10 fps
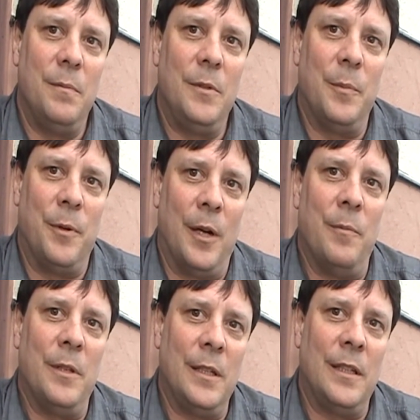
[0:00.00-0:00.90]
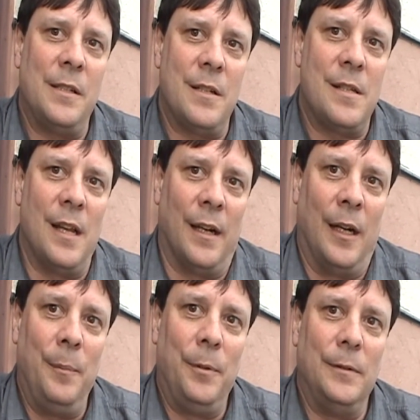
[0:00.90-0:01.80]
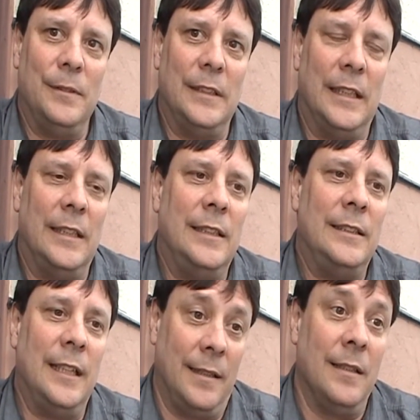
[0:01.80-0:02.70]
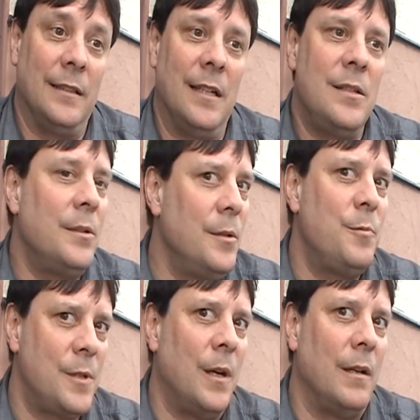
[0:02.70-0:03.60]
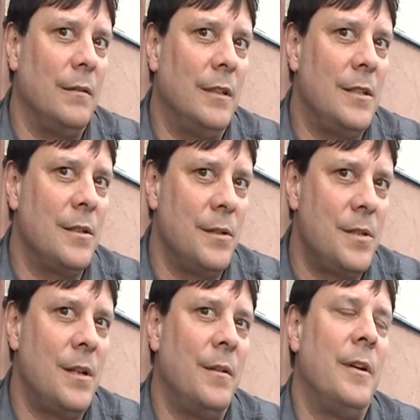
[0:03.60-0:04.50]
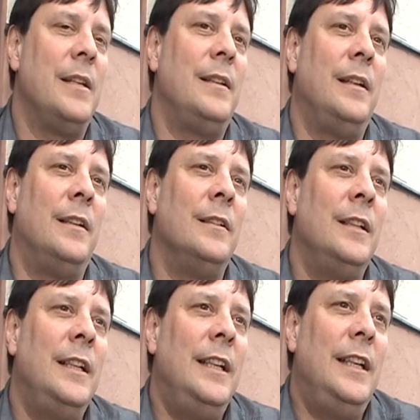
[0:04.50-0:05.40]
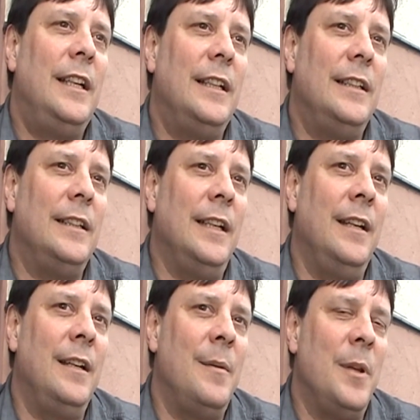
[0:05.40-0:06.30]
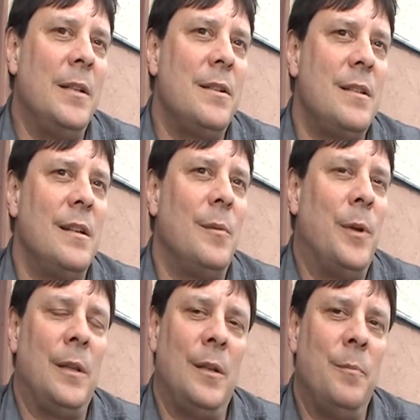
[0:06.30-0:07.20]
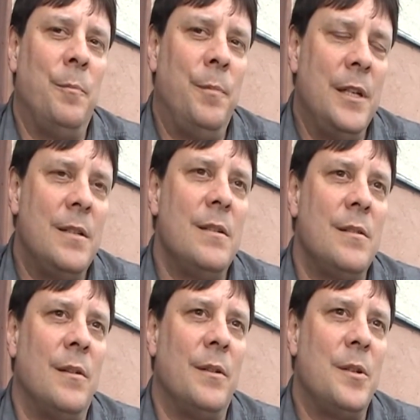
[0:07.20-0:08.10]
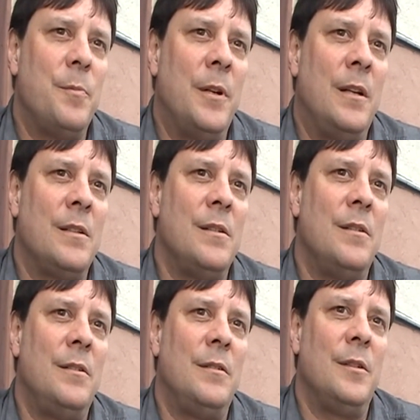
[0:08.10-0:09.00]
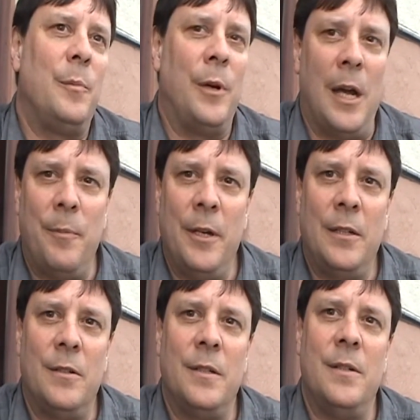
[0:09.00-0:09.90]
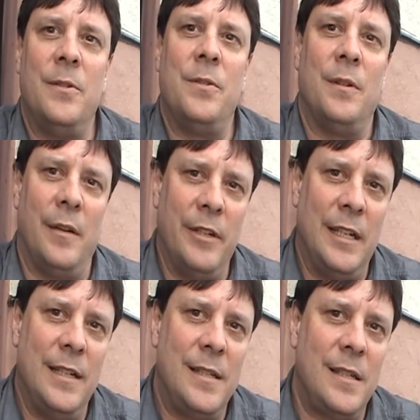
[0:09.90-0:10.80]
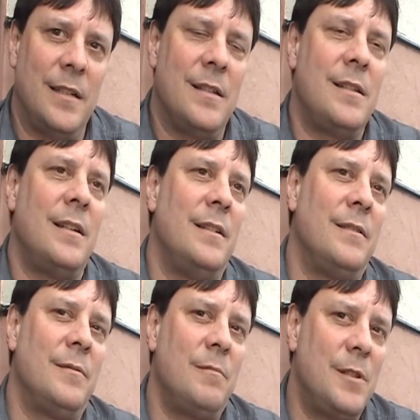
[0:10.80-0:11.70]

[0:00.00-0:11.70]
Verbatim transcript: right. department that they just set up. Uh, I think that's a good start. That's a good start right there. And I'm not just thinking about the business owners, but also the property owners, your mm-hmm. everyday citizen,